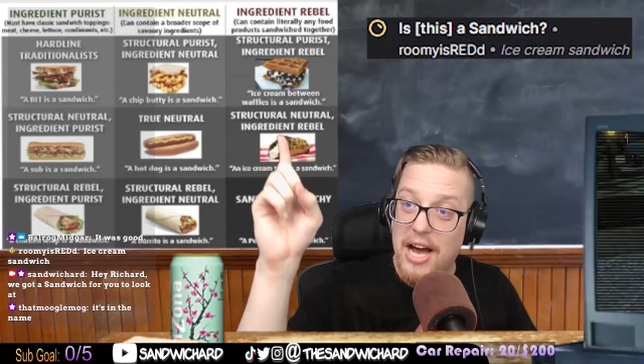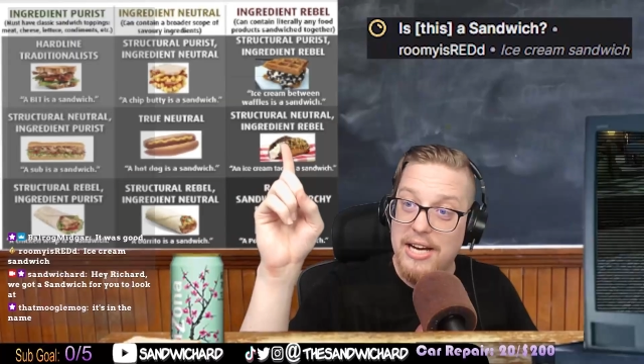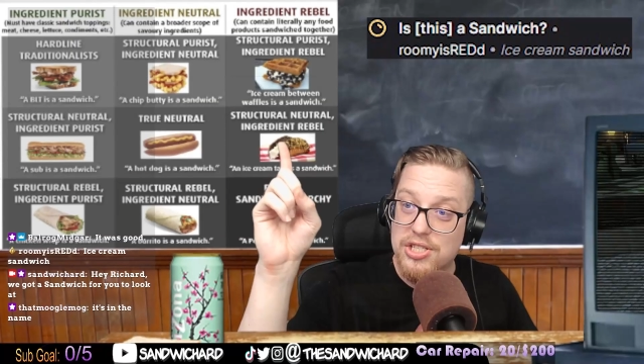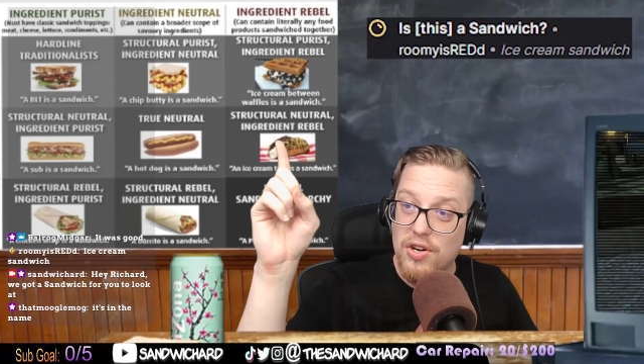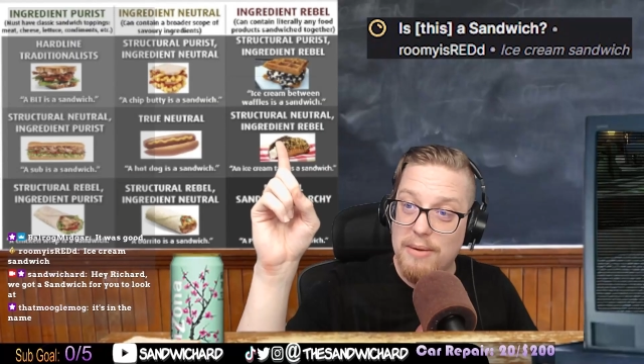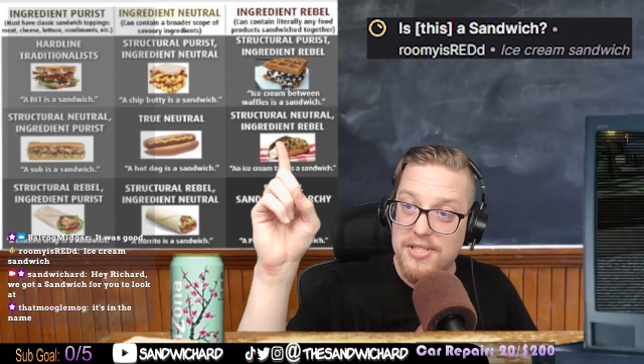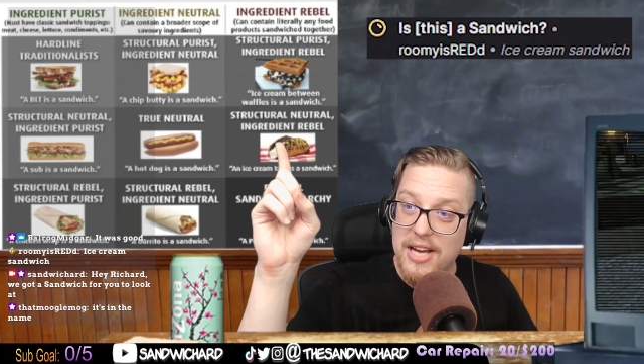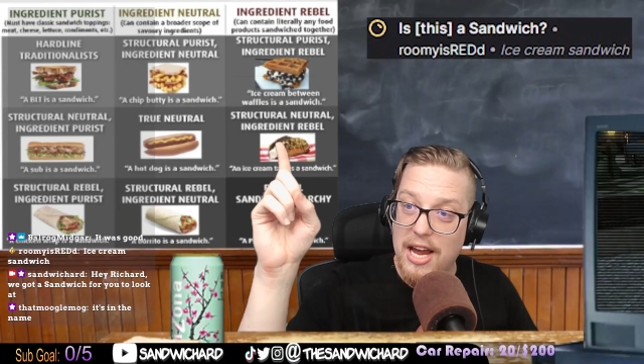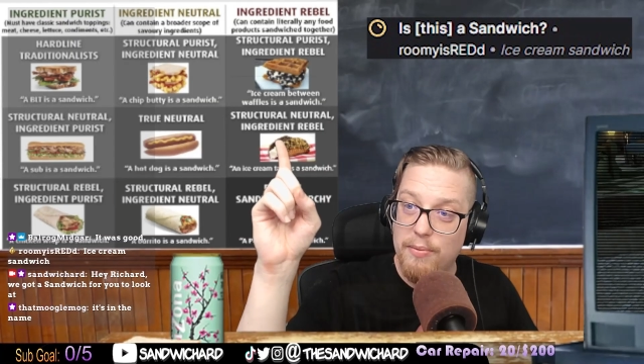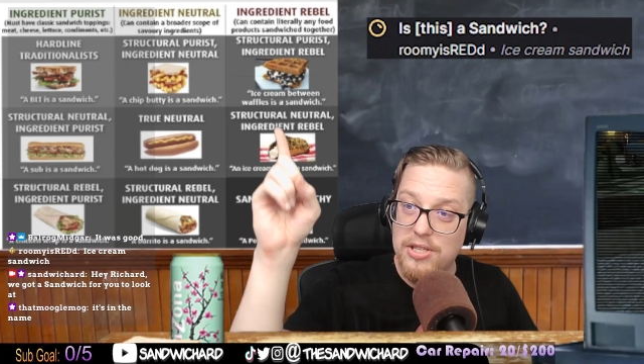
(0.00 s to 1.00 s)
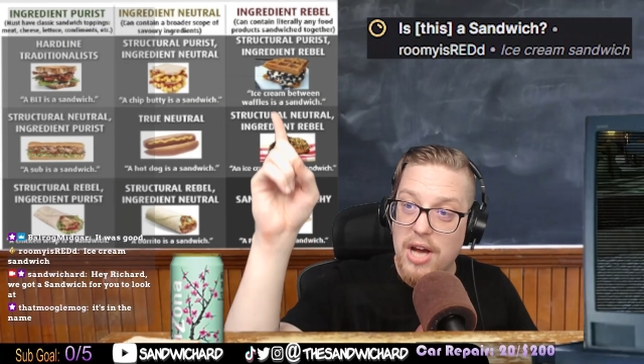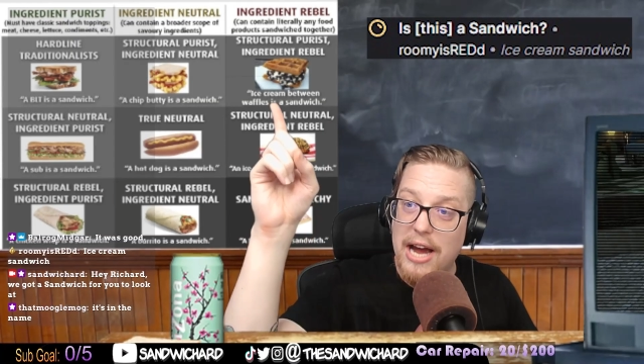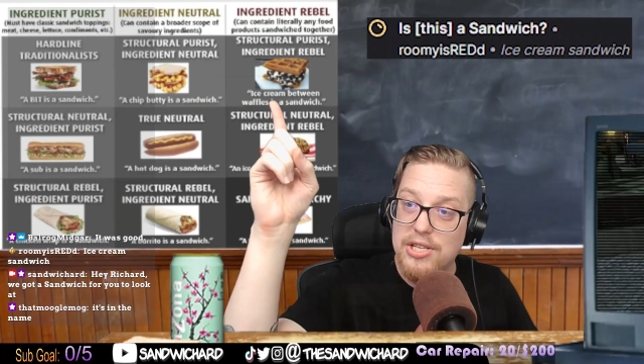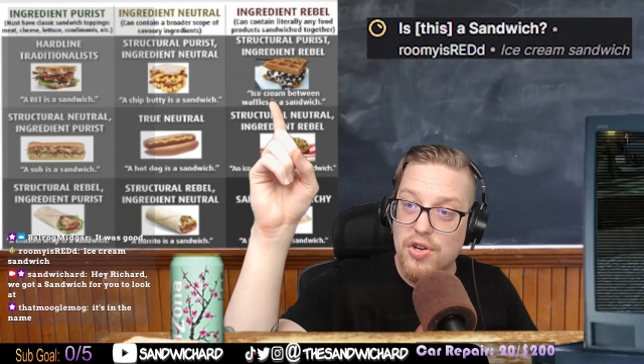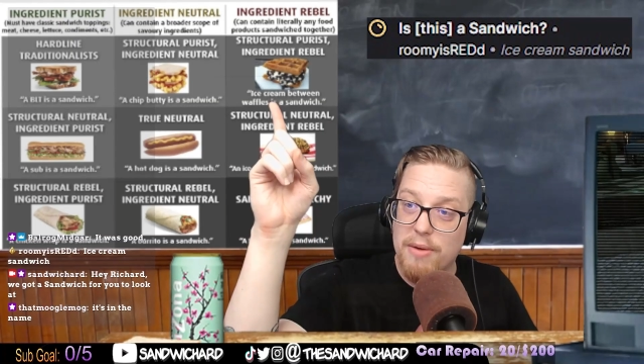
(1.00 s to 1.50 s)
Is ice cream
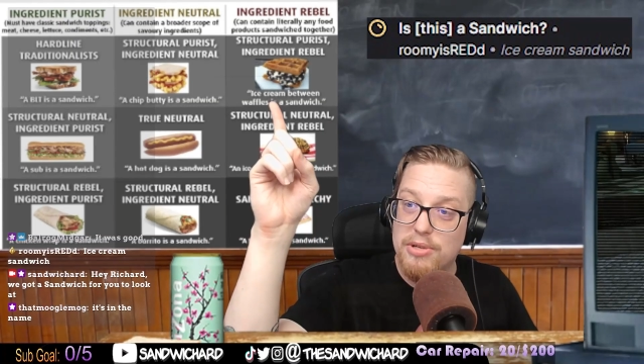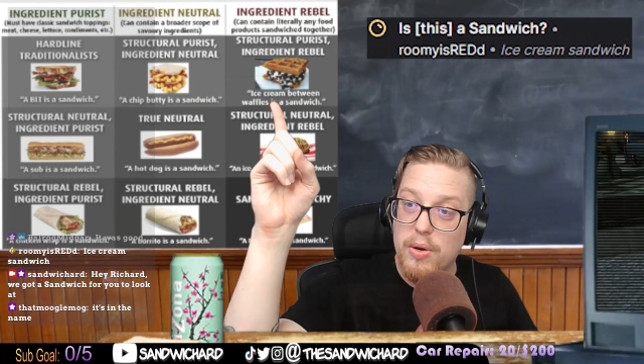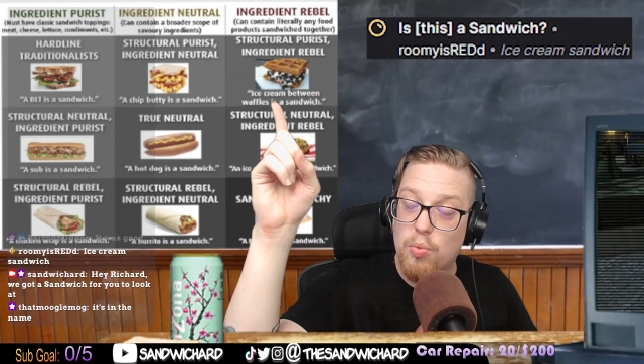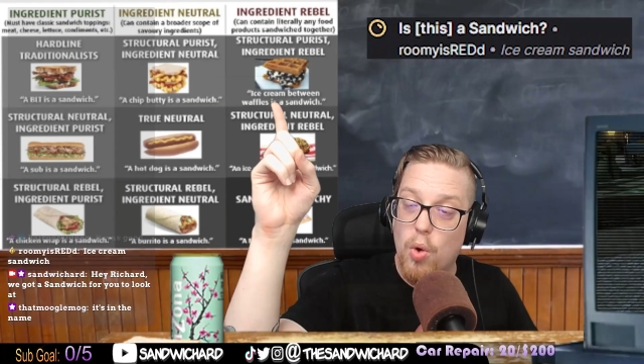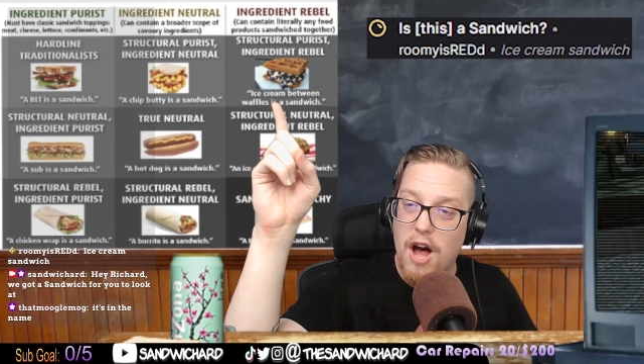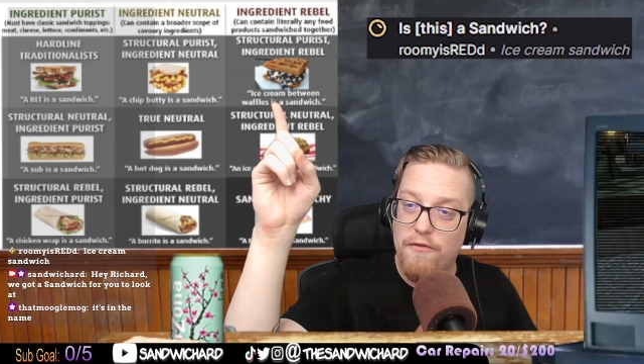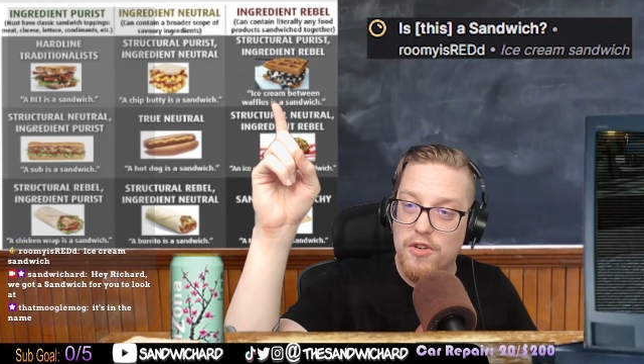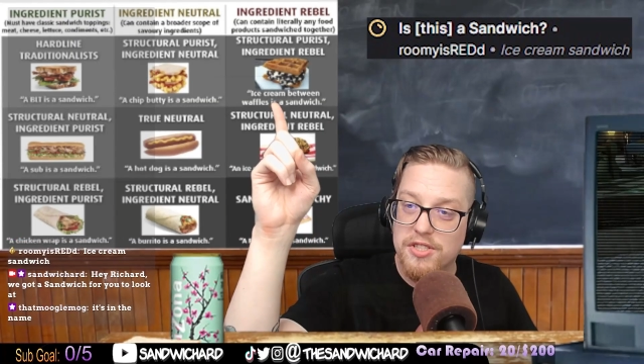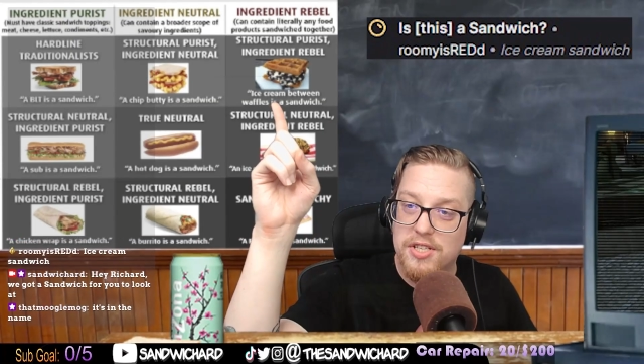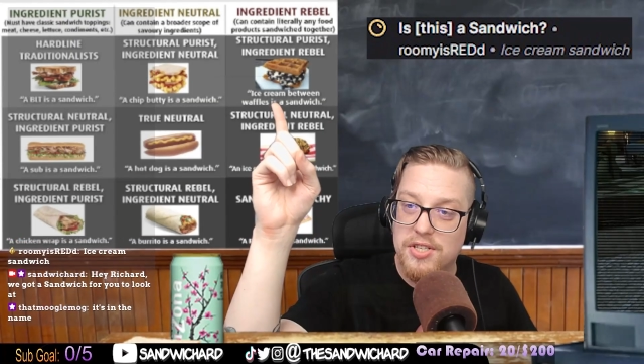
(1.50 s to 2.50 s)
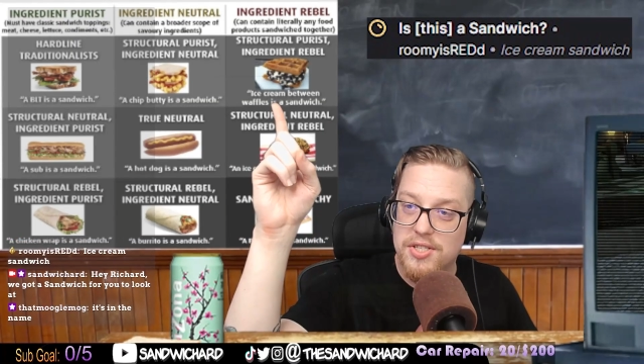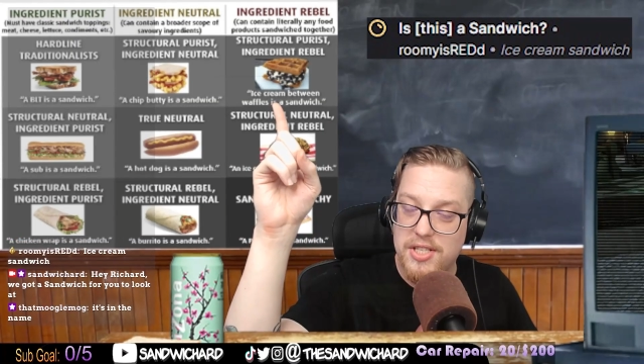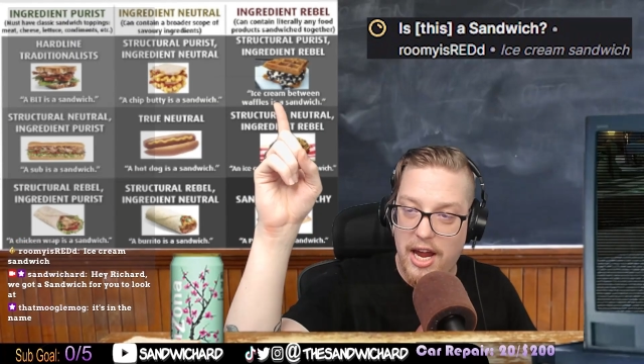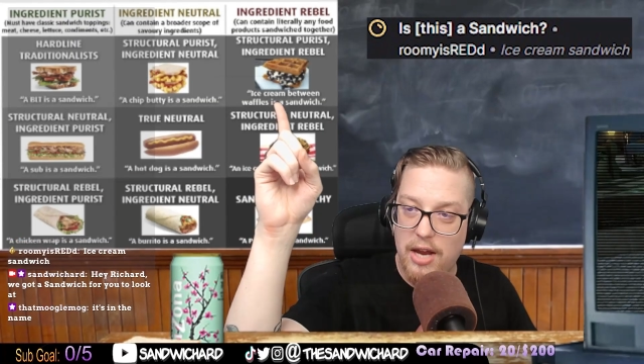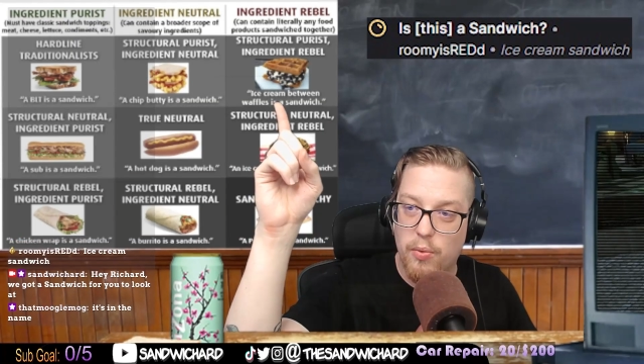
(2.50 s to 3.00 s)
sandwich? Ice cream between waffles is a
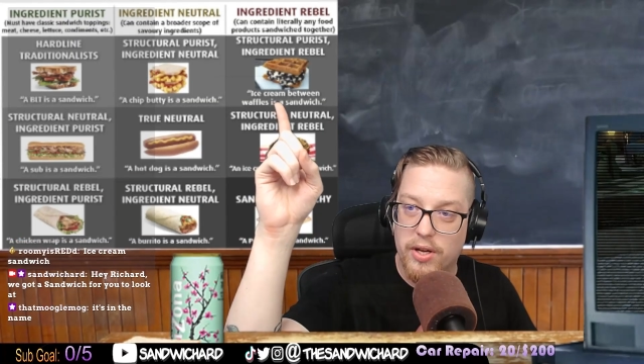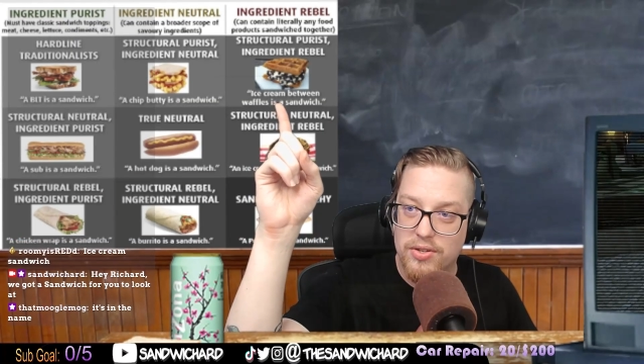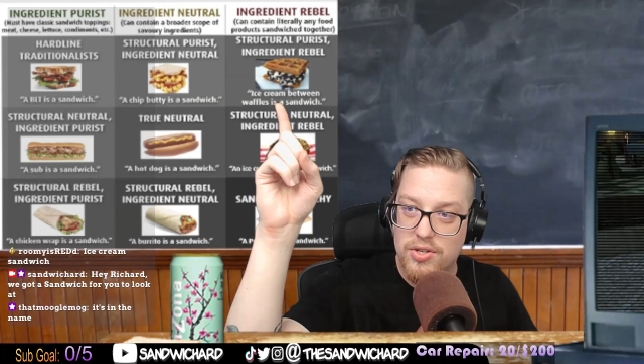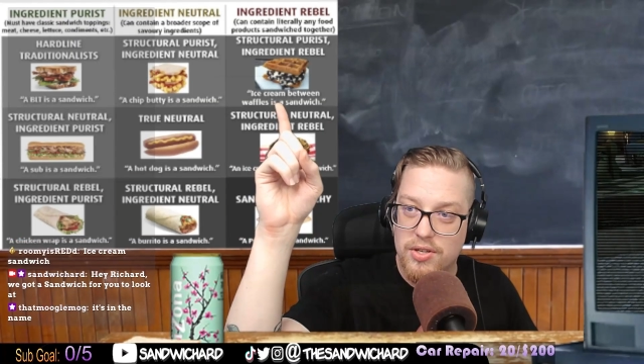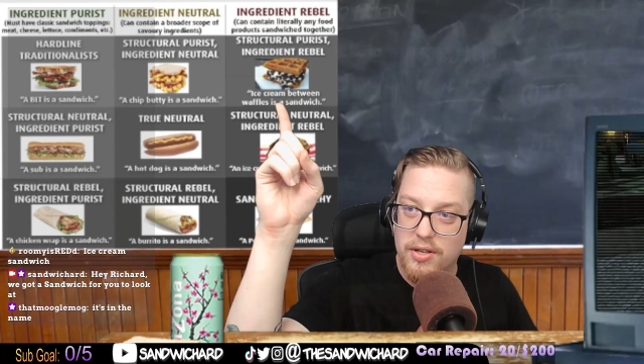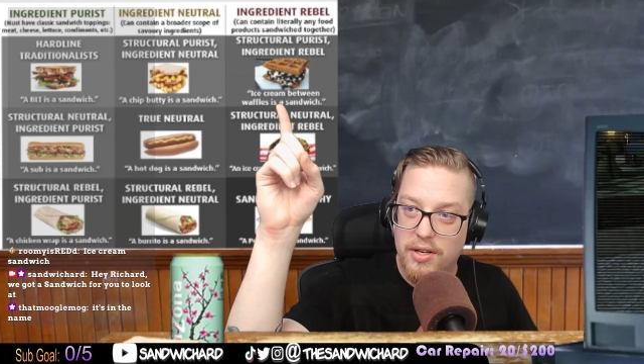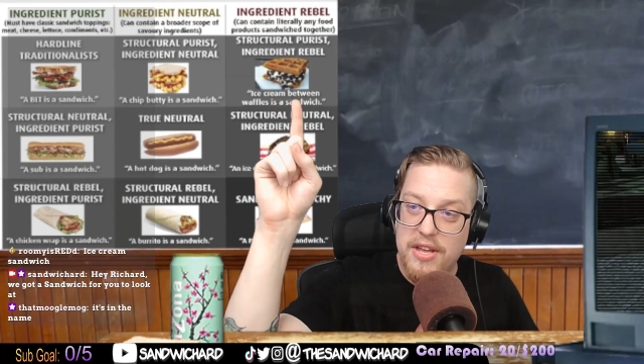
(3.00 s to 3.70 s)
sandwich.